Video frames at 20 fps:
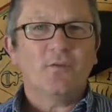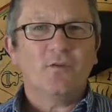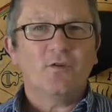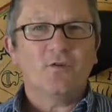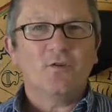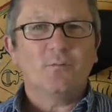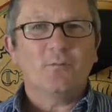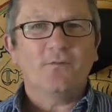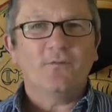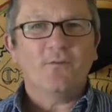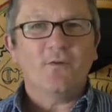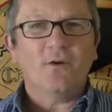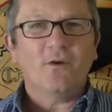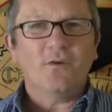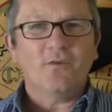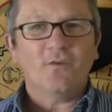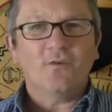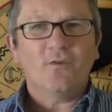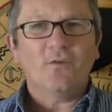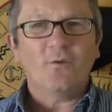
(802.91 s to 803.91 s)
that you
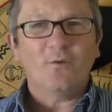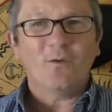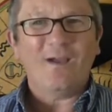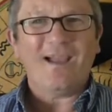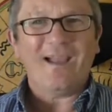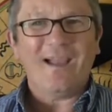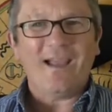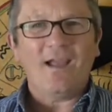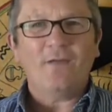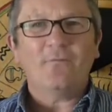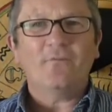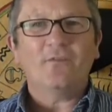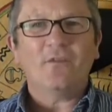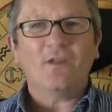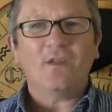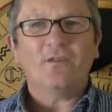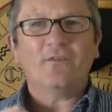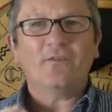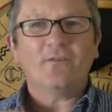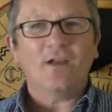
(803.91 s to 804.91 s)
prefer to have
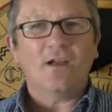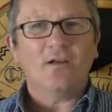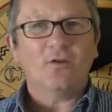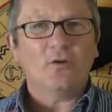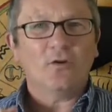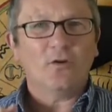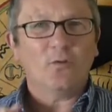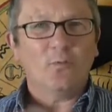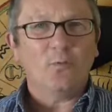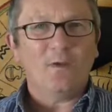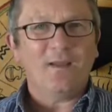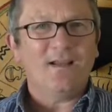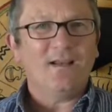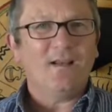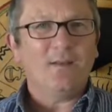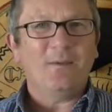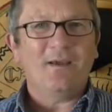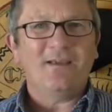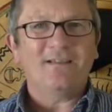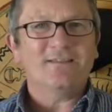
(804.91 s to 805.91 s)
things done on a
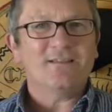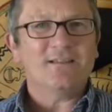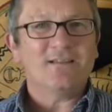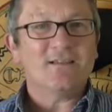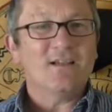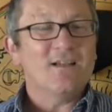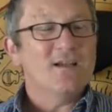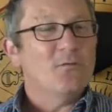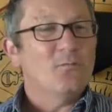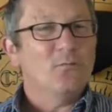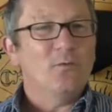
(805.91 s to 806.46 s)
weekly basis?